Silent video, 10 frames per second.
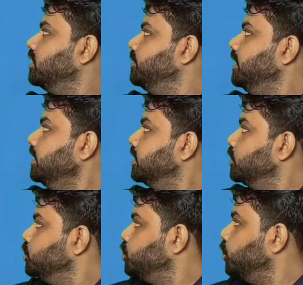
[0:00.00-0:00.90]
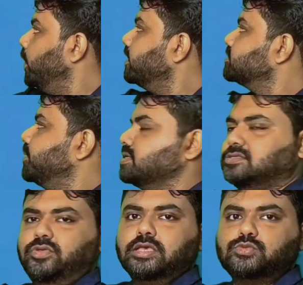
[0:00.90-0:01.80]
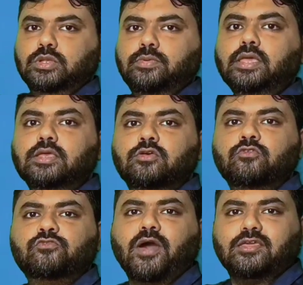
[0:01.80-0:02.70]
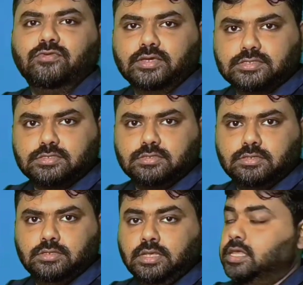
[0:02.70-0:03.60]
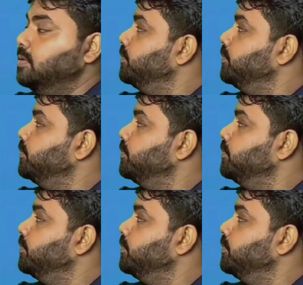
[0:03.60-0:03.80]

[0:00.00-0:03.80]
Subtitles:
That will be 2x plus 3x will be 5x.